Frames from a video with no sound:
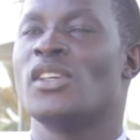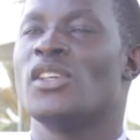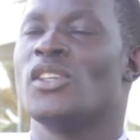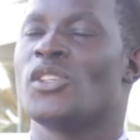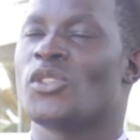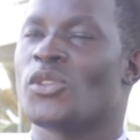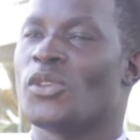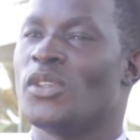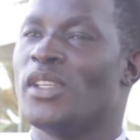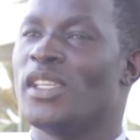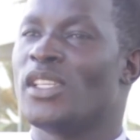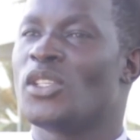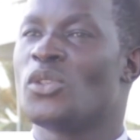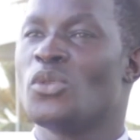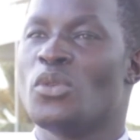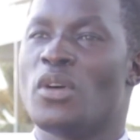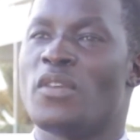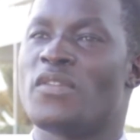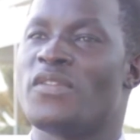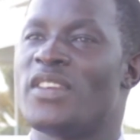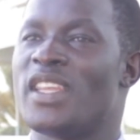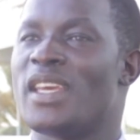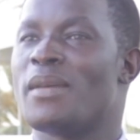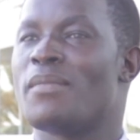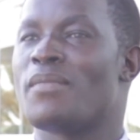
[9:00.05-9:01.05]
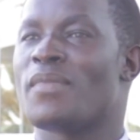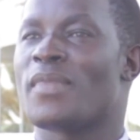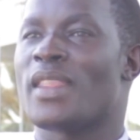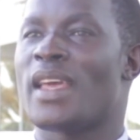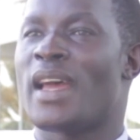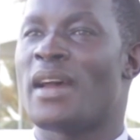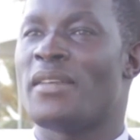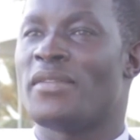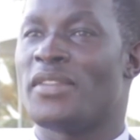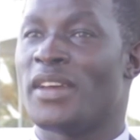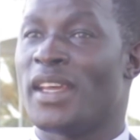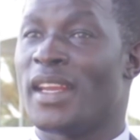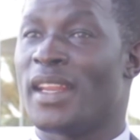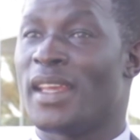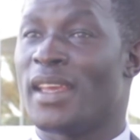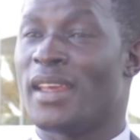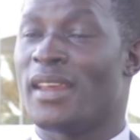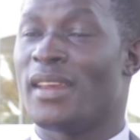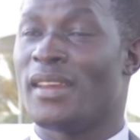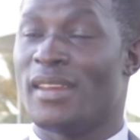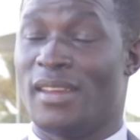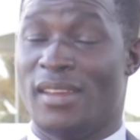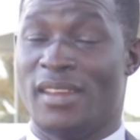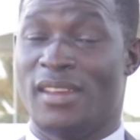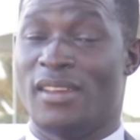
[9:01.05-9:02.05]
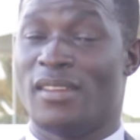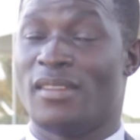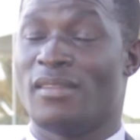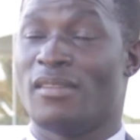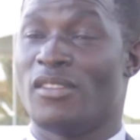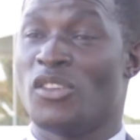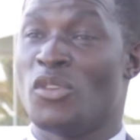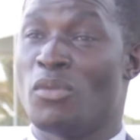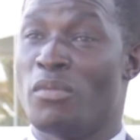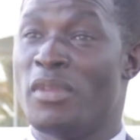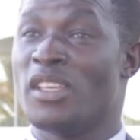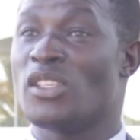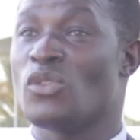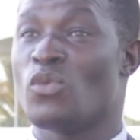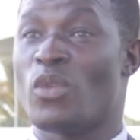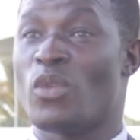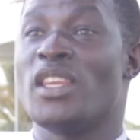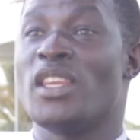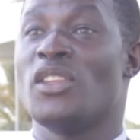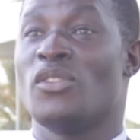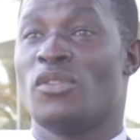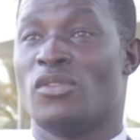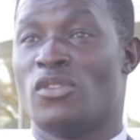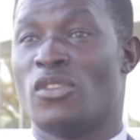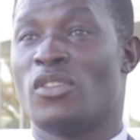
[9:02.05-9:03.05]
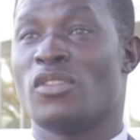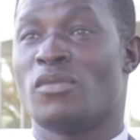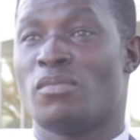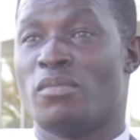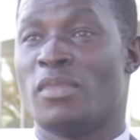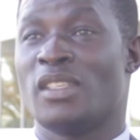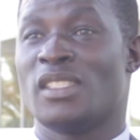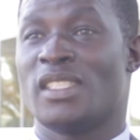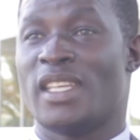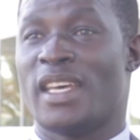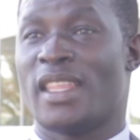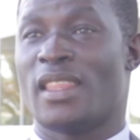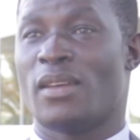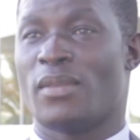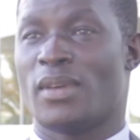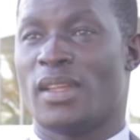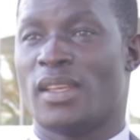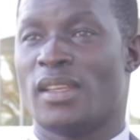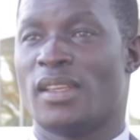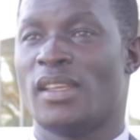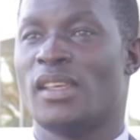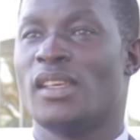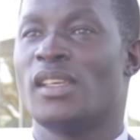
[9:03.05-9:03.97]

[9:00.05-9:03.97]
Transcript: So the two of them are very, you miss you don't miss the other one.